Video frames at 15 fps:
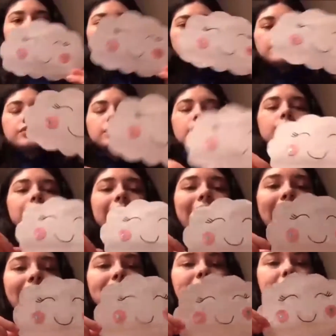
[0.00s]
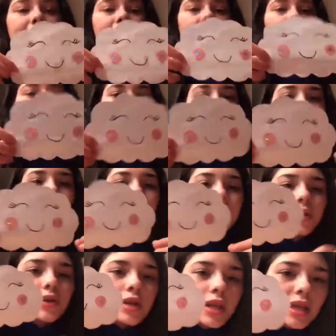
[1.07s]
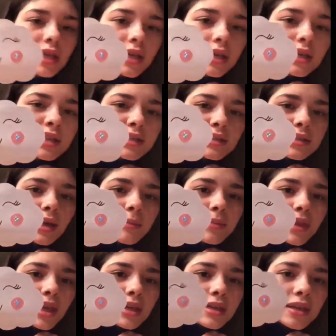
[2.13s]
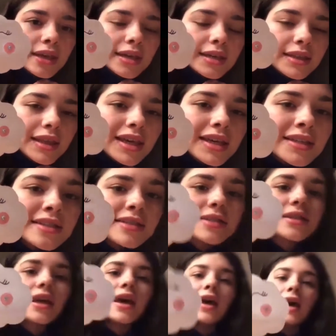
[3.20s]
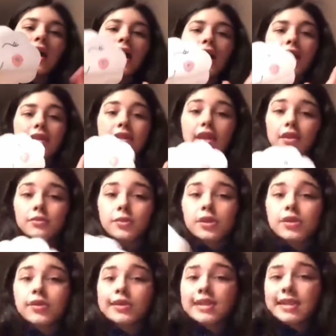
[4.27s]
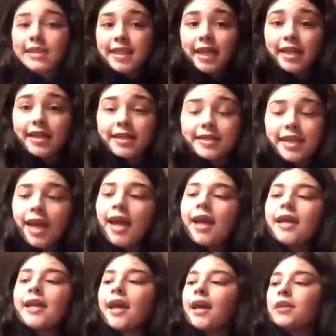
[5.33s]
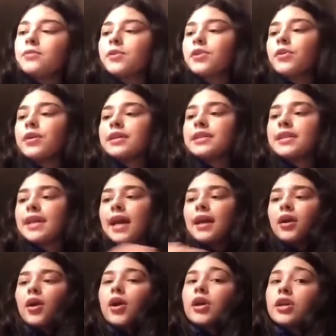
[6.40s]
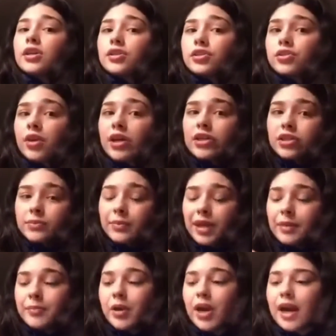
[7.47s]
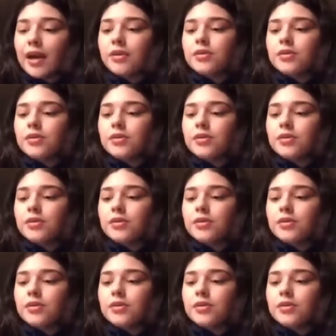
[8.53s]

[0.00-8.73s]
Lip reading: you do that, it'll end up looking something like this. And then we're going to set it aside, and we're going to get our construction paper out.